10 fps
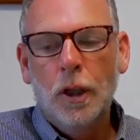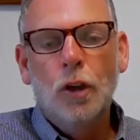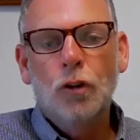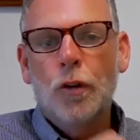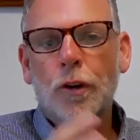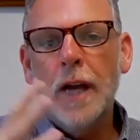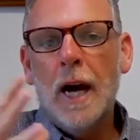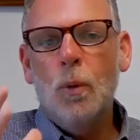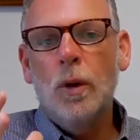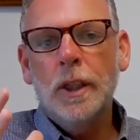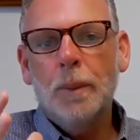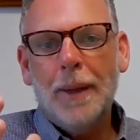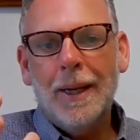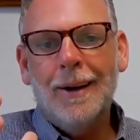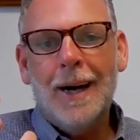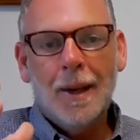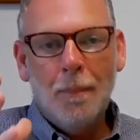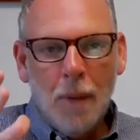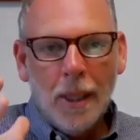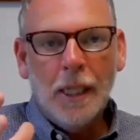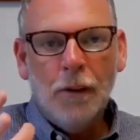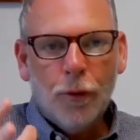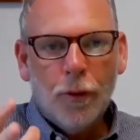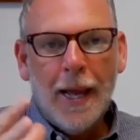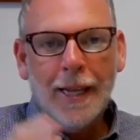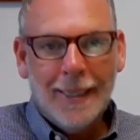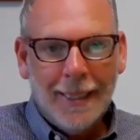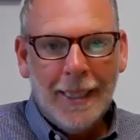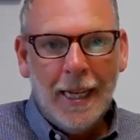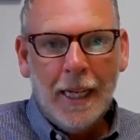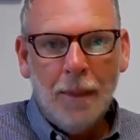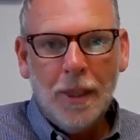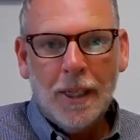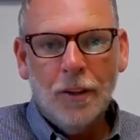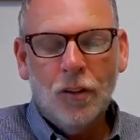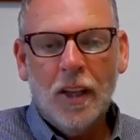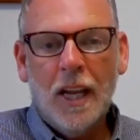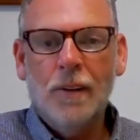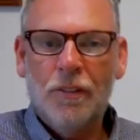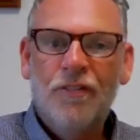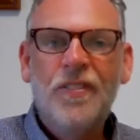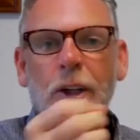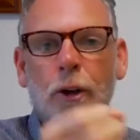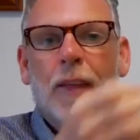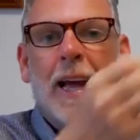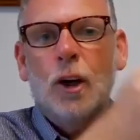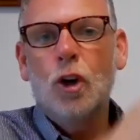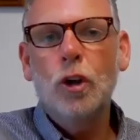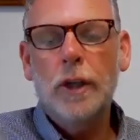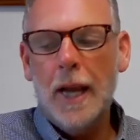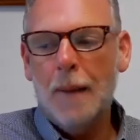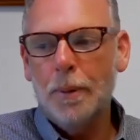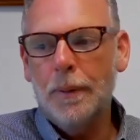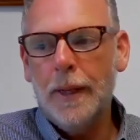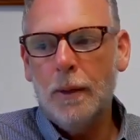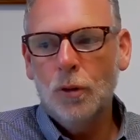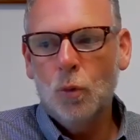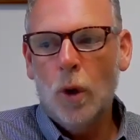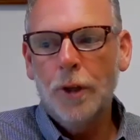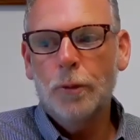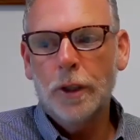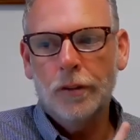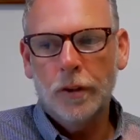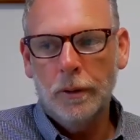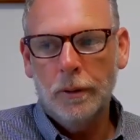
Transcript: So they're not willing to pay a lot of money for that today because they have a fear that could happen. That was one reason.